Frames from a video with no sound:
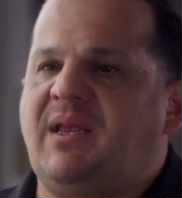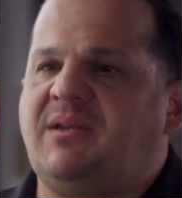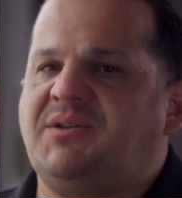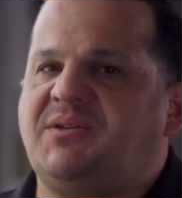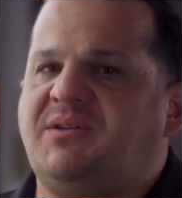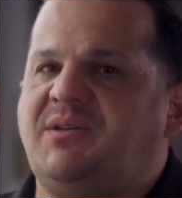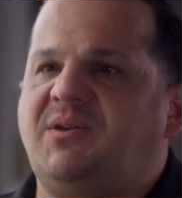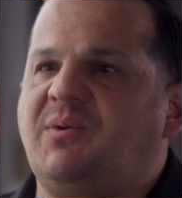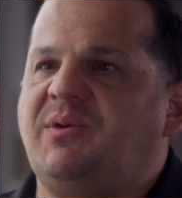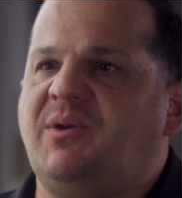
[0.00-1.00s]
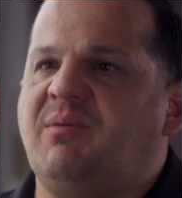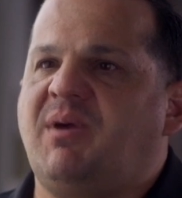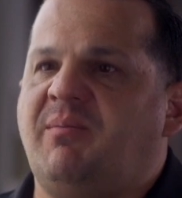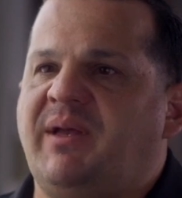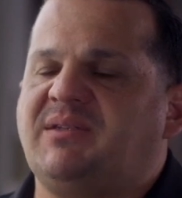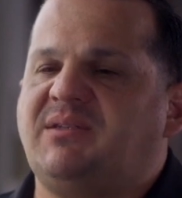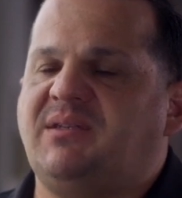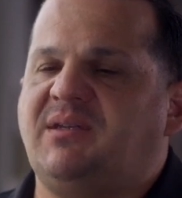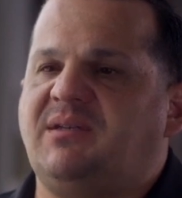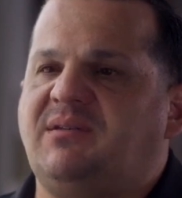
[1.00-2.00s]
just doing my best
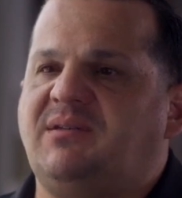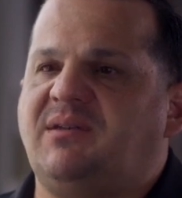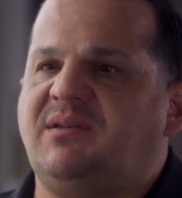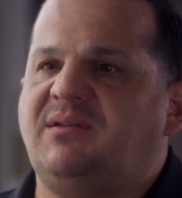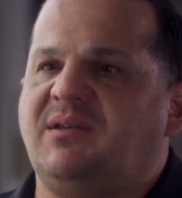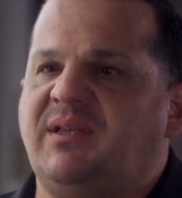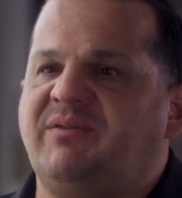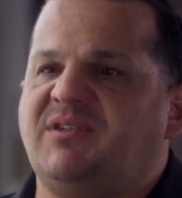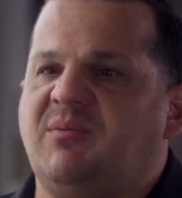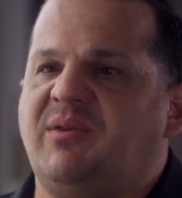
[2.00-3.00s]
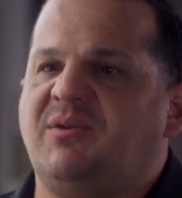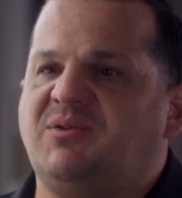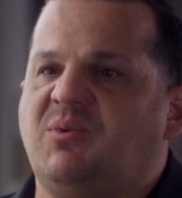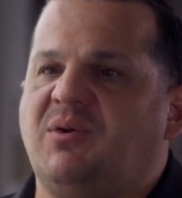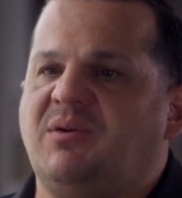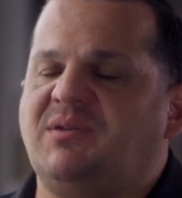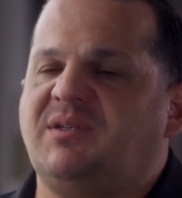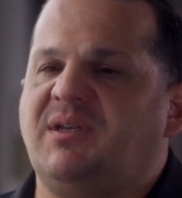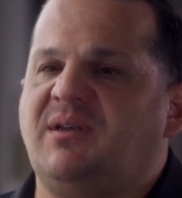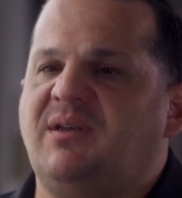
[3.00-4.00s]
to live some of those words
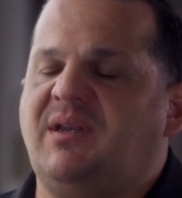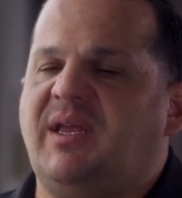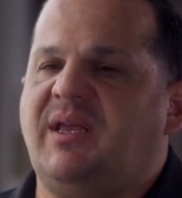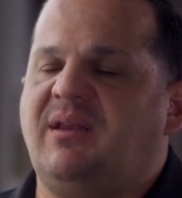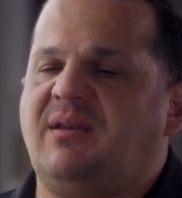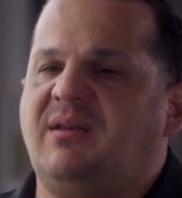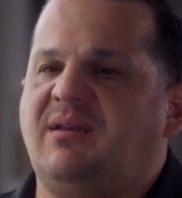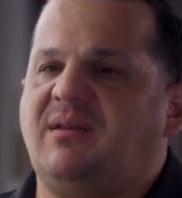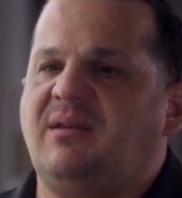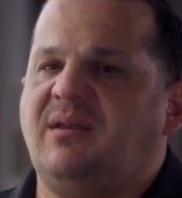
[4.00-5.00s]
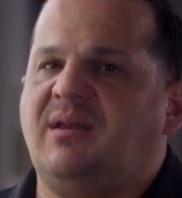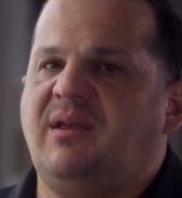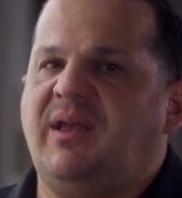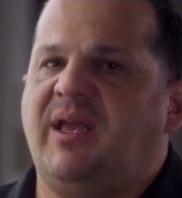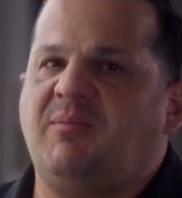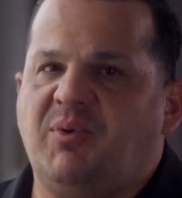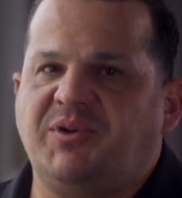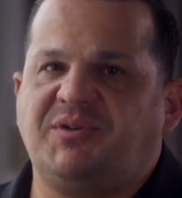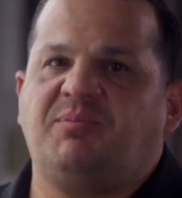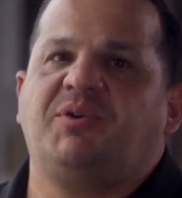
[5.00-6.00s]
and
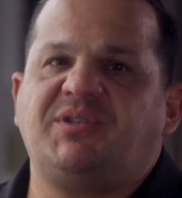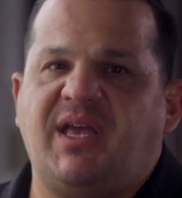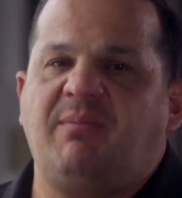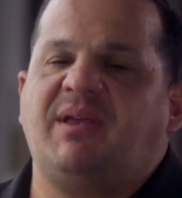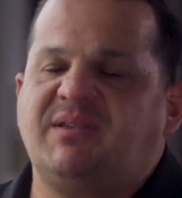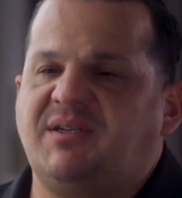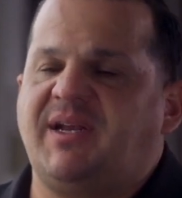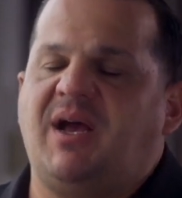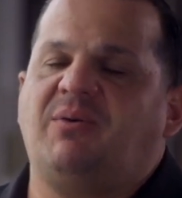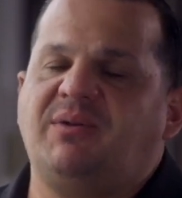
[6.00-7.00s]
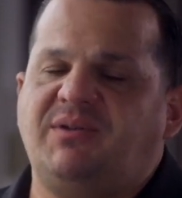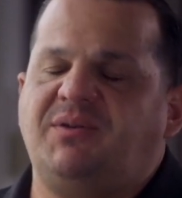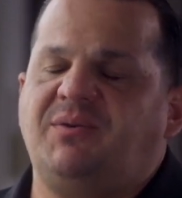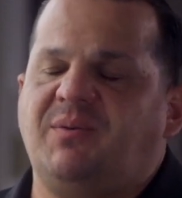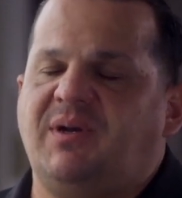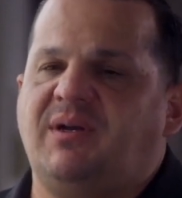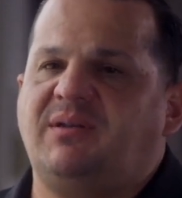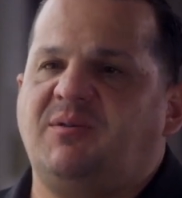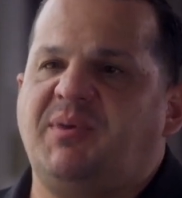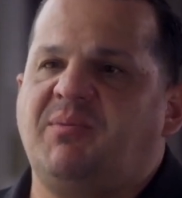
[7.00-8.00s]
push that message out to
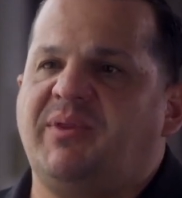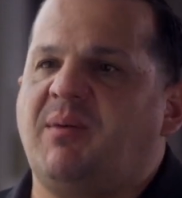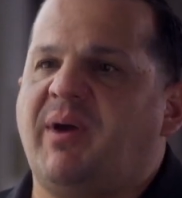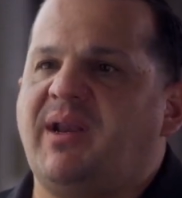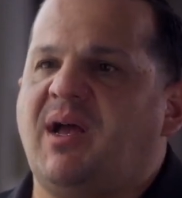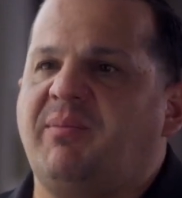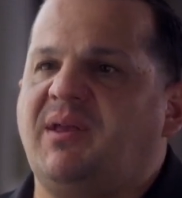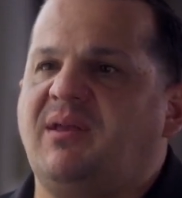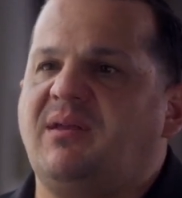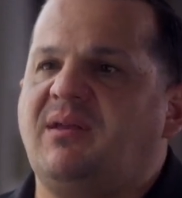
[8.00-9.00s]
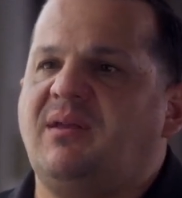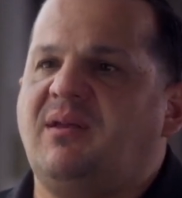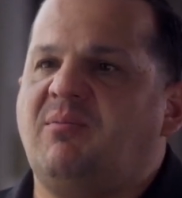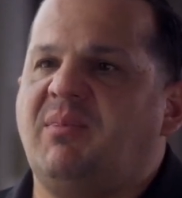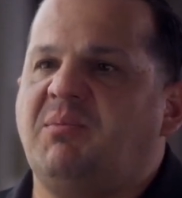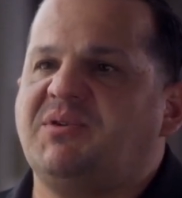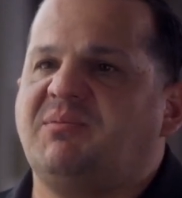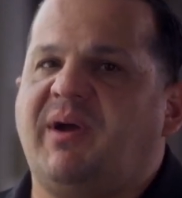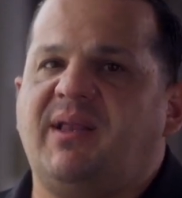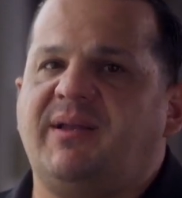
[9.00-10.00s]
people that might not be members of
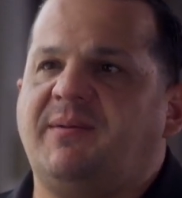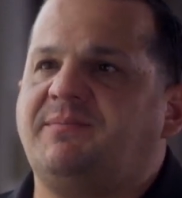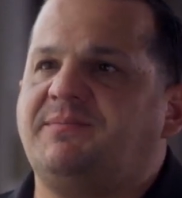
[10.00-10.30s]
Pi Lambda.